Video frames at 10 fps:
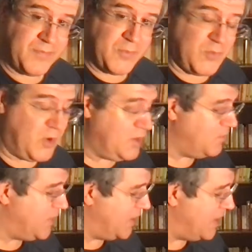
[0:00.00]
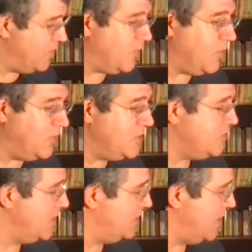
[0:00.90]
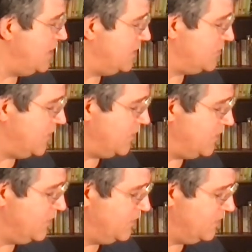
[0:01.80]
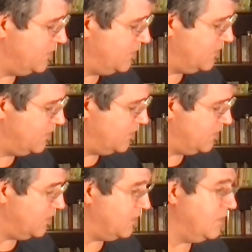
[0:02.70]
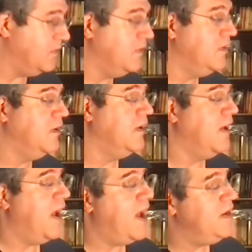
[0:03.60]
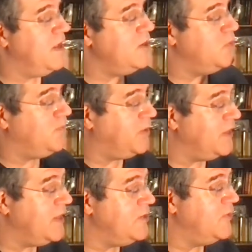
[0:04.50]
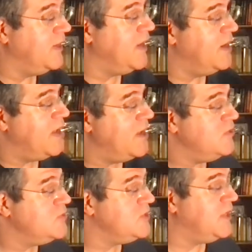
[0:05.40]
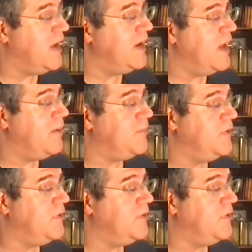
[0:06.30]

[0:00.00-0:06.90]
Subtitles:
Right? But again, we're only training the index finger. And then you play that note again and you slide up.